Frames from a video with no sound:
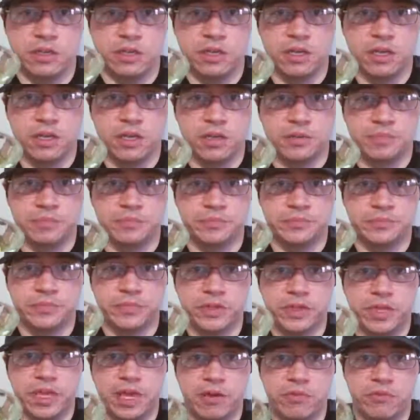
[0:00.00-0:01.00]

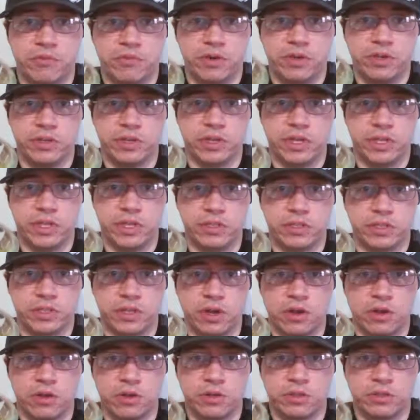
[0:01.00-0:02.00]
That one is
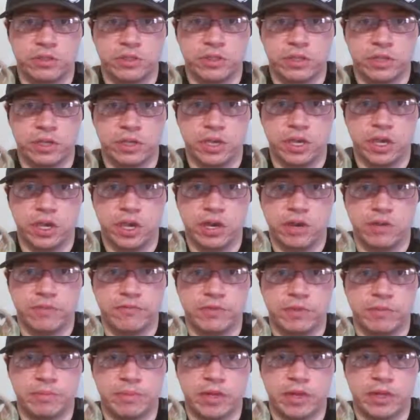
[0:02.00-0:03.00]
called
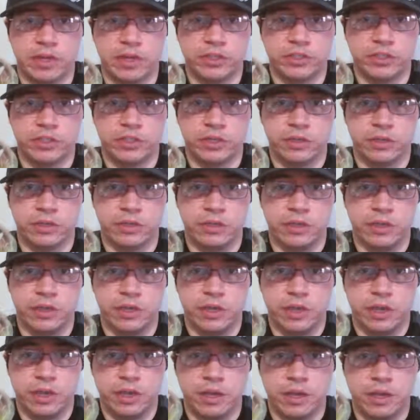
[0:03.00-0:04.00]
erva mate.
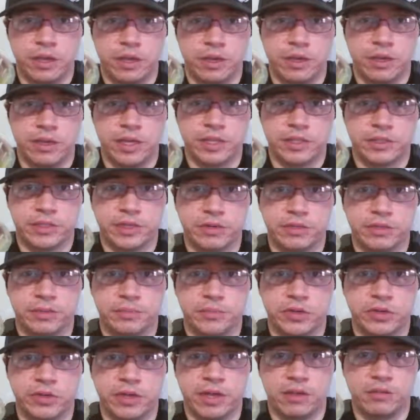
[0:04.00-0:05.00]
That's how it's
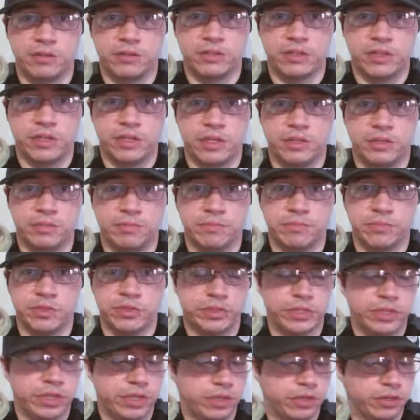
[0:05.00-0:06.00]
pronounced in
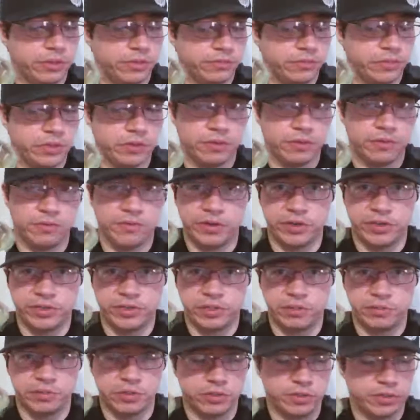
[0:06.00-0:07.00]
Brazil, or very
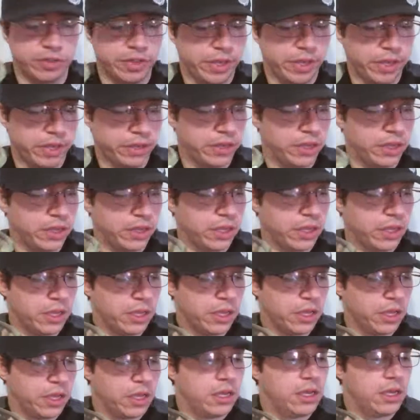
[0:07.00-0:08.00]
similar to that.
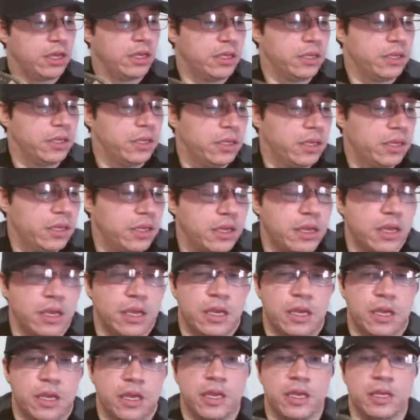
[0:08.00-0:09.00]

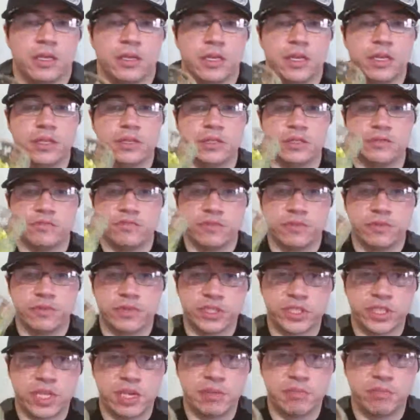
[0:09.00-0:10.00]
And it's from the
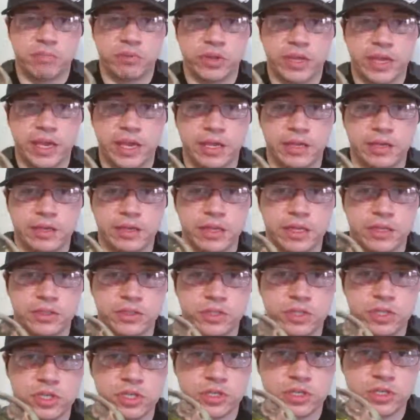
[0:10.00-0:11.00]
same plant,
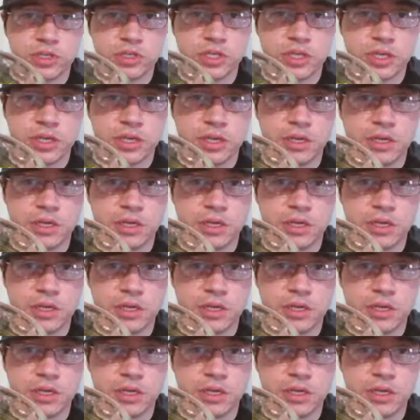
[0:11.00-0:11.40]
it's just